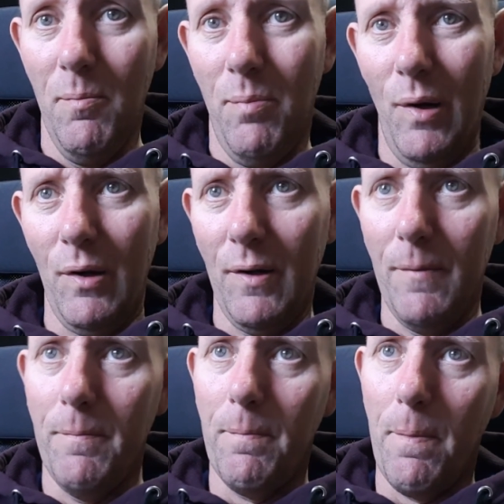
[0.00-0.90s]
But
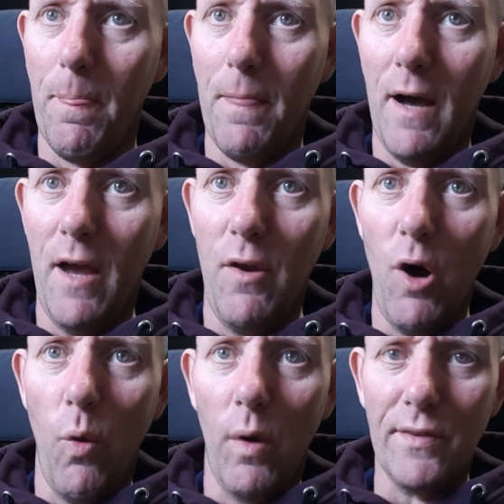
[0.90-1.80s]
I
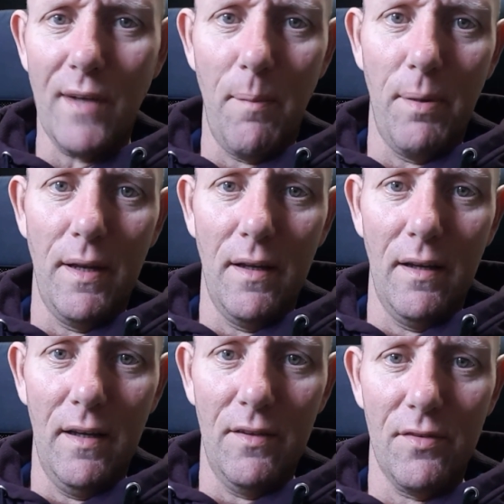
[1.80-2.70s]
know what's happening.
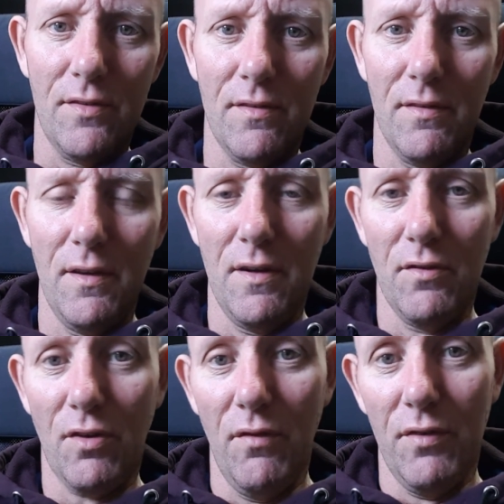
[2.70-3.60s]
It's the
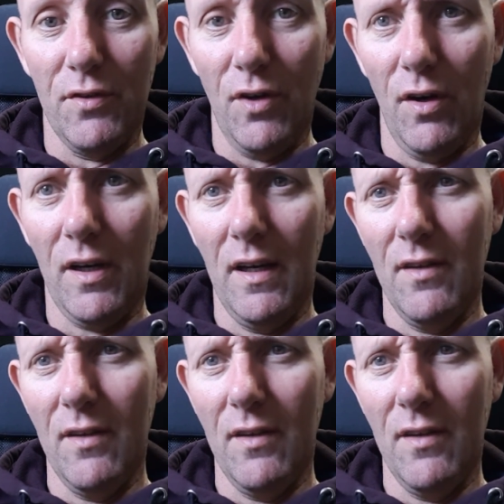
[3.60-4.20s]
discomfort talking.